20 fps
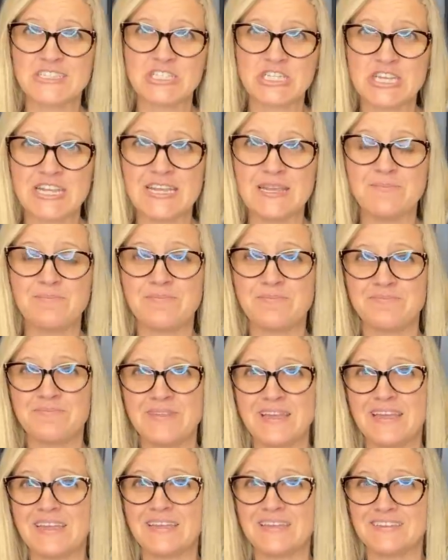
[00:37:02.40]
cheap,
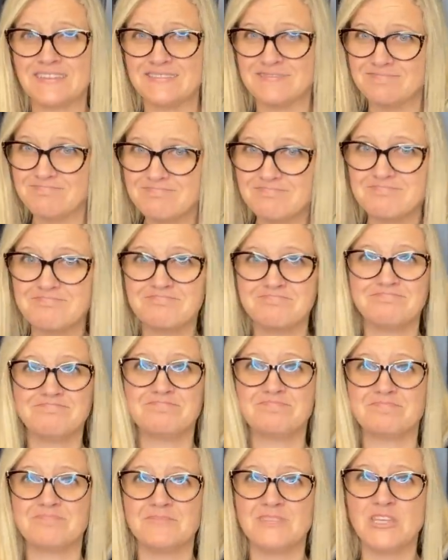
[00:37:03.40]

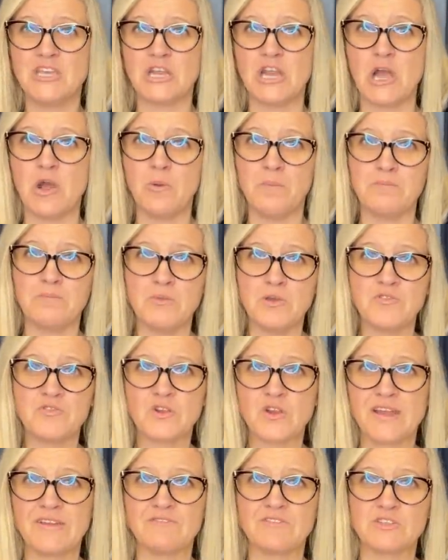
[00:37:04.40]
you know, move
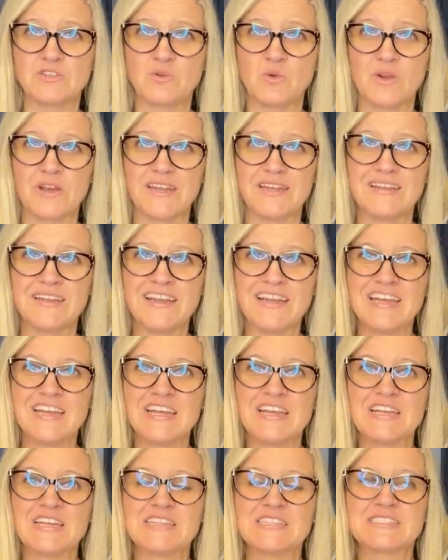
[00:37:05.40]
your inventory.
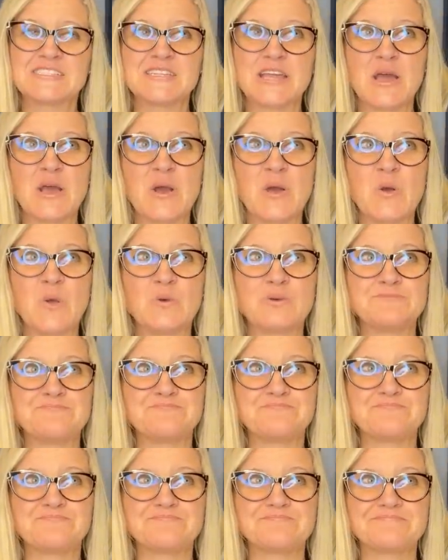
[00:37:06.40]
So
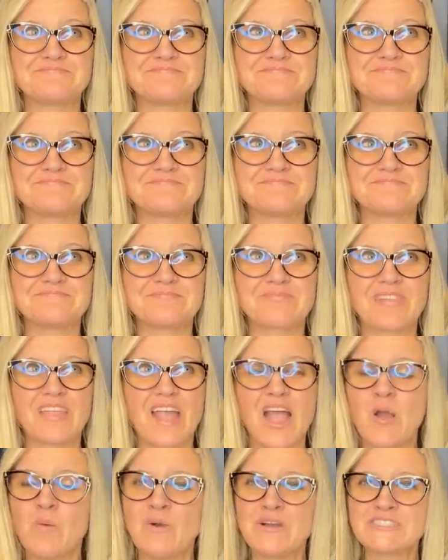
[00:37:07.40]

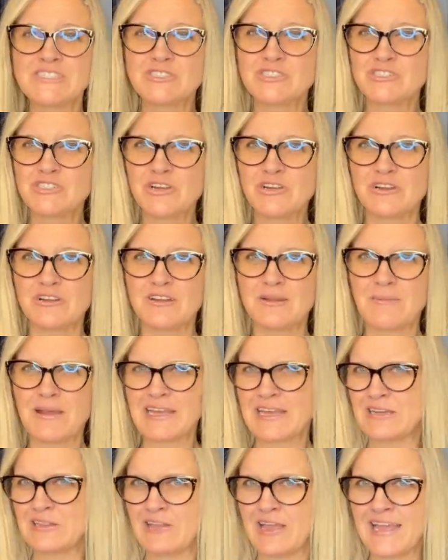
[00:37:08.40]
I wasn't sure. Am I
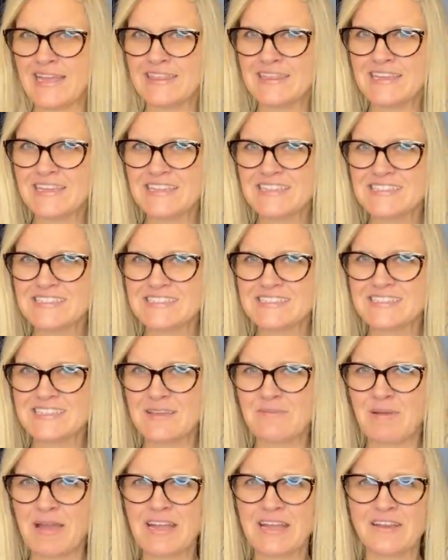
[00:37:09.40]
going to like this?
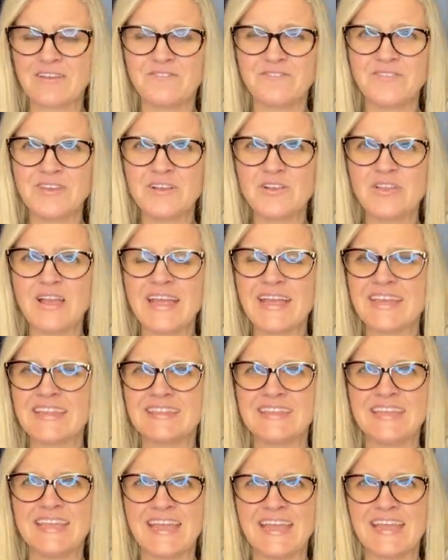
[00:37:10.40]
Am I going to feel like at
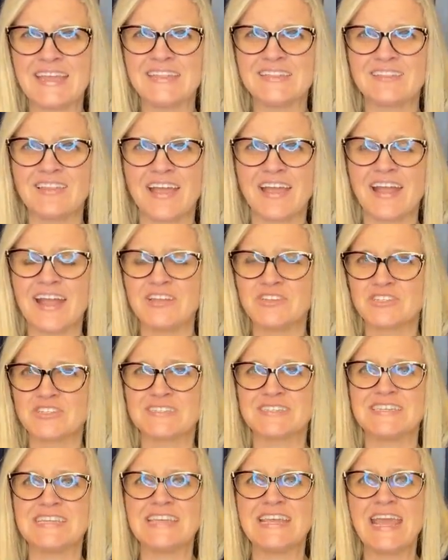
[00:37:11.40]
the end, like I
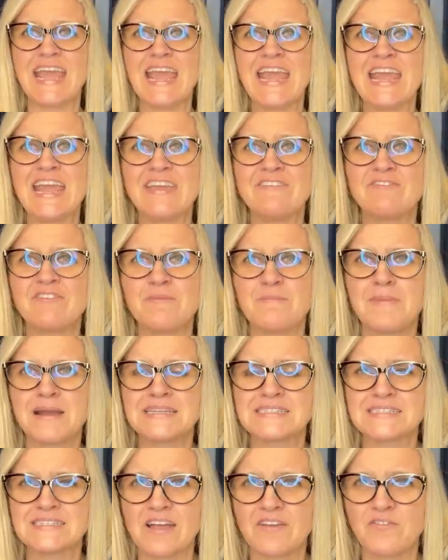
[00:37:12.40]
just gave my
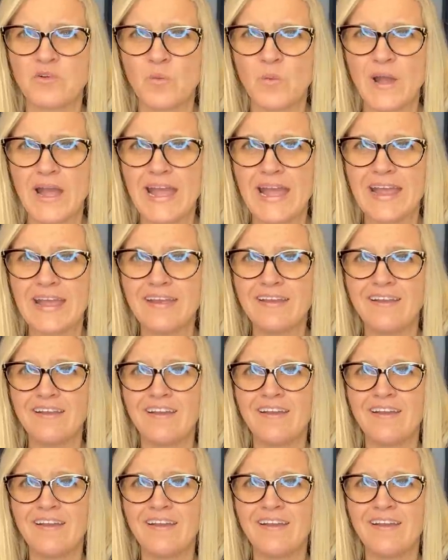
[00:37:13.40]
stuff away?